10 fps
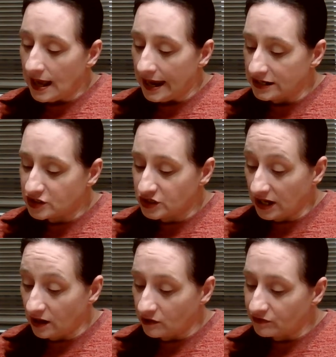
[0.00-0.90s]
A
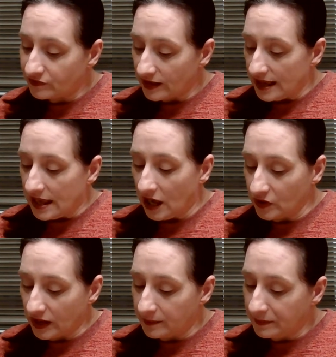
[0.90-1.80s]
shelf
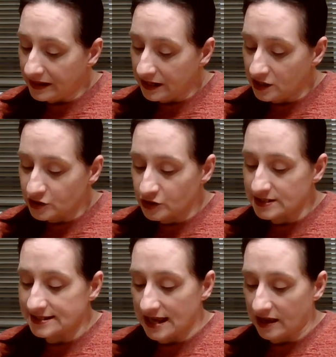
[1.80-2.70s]
held a miniature
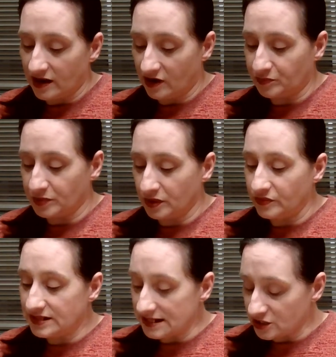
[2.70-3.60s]
set of blue
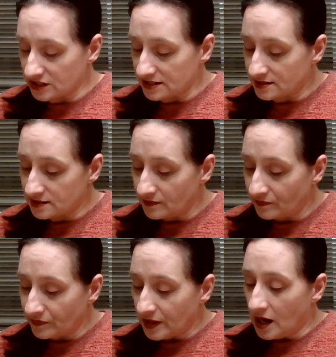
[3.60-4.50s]
dishes.
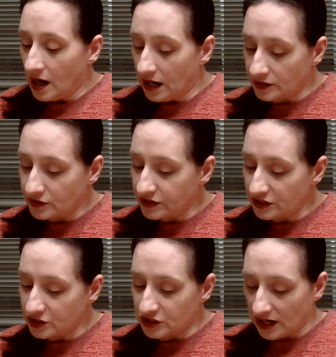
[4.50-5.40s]
Under
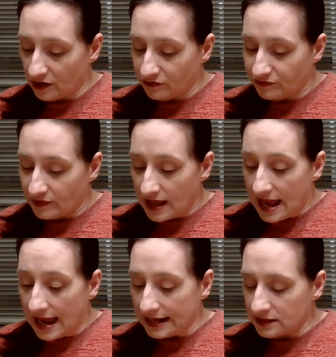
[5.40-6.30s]
the shelf,
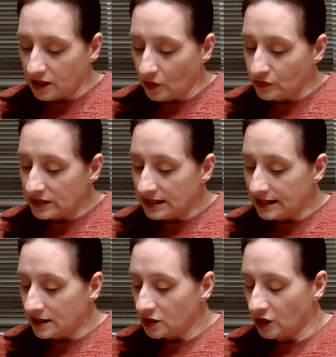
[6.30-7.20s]
a
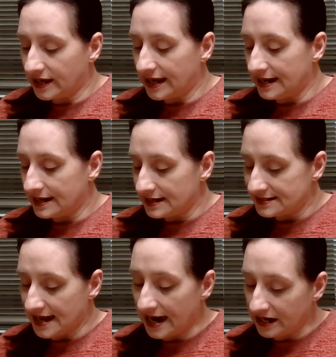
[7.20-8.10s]
lonely-looking
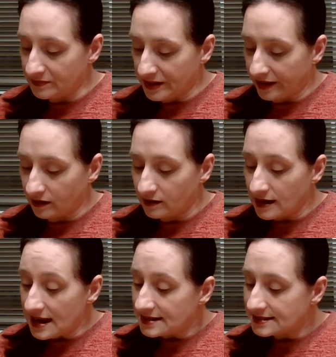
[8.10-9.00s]
teddy bear
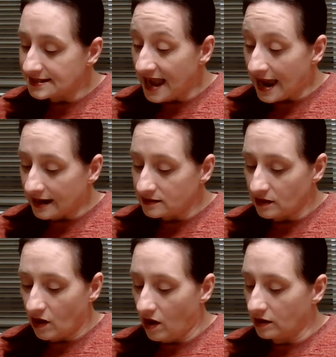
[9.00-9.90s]
sat
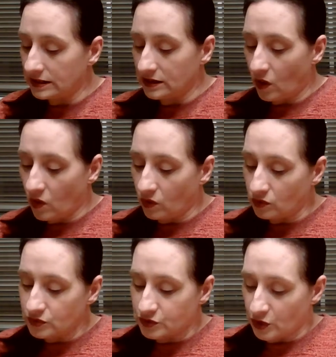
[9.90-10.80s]
on an
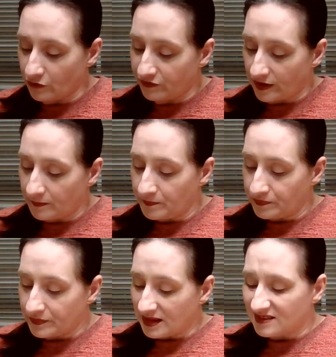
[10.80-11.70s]
old sofa.
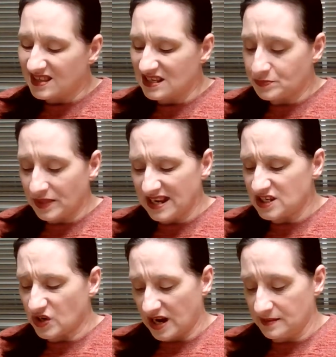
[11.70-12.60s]
This
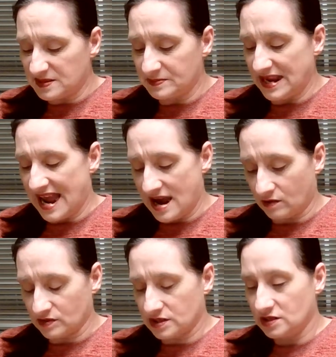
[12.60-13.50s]
place creeps me
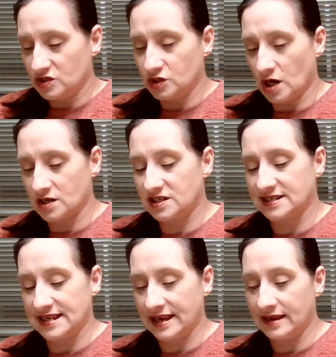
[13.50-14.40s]
out, Josh
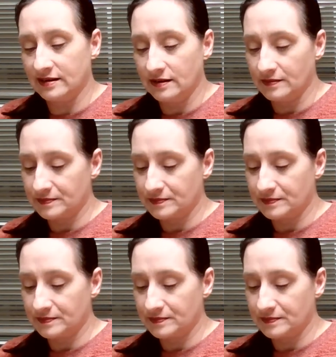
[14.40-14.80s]
said.